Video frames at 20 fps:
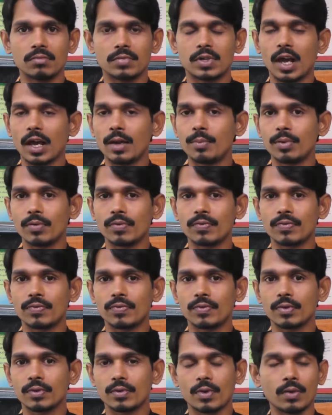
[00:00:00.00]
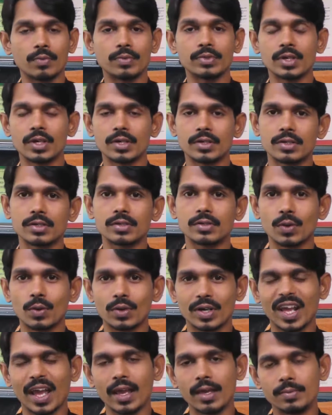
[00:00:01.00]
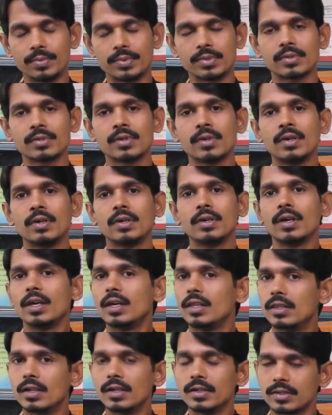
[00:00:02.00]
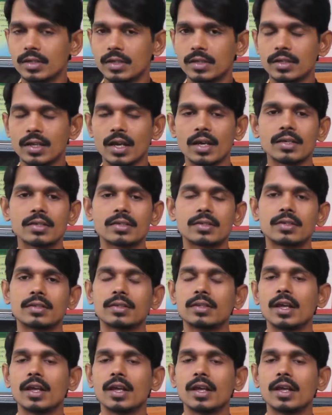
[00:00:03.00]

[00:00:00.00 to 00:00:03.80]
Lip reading: type of conversations or tapes in the listening test.